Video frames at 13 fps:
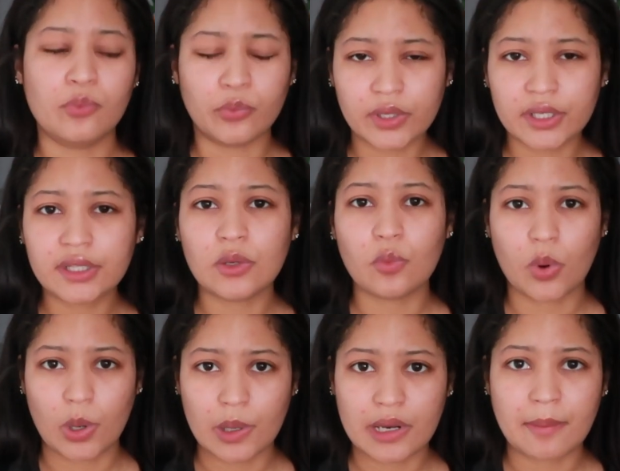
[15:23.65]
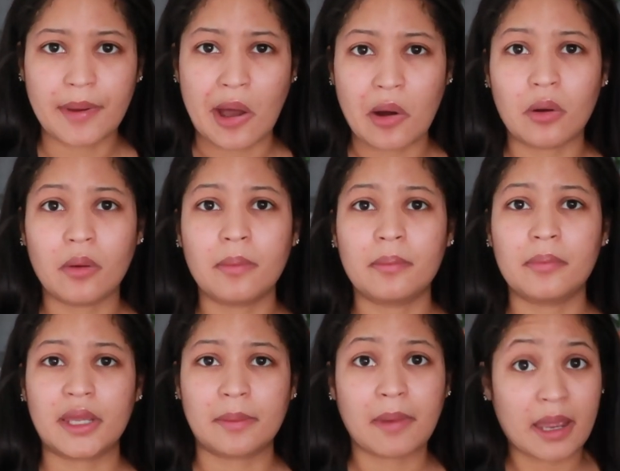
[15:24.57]
really worry about
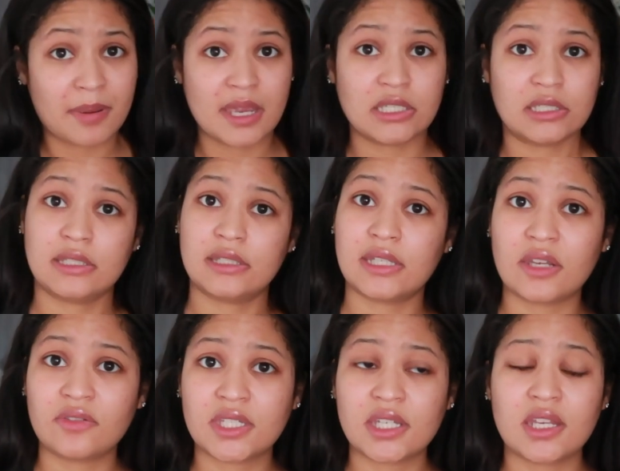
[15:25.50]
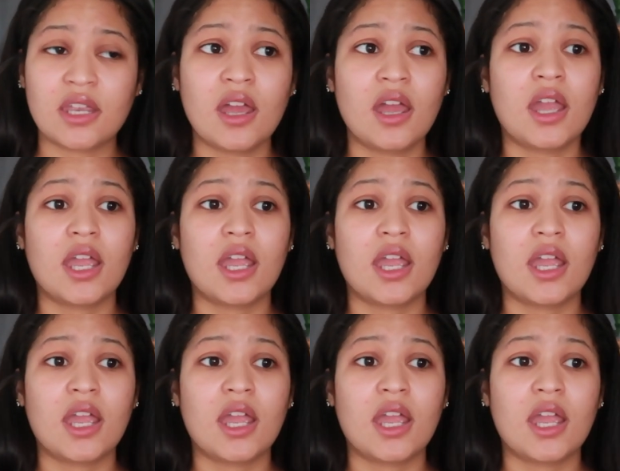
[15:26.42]
like my patient safety